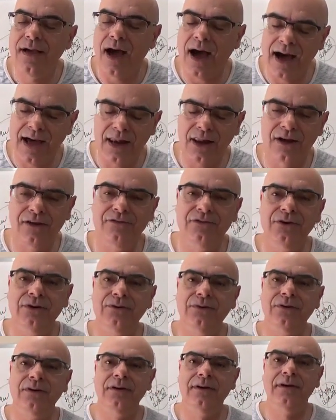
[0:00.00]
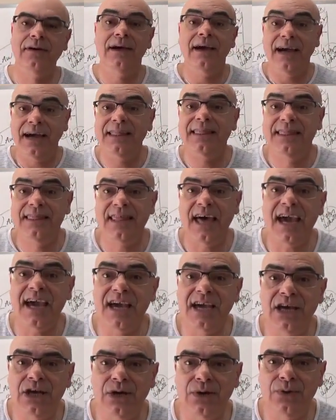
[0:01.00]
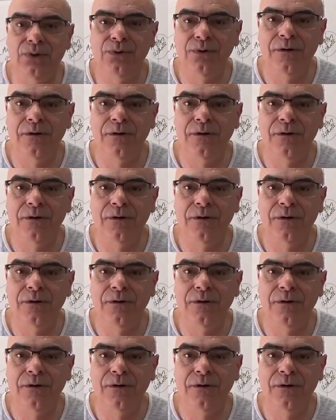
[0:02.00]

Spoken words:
I love you. And thank you.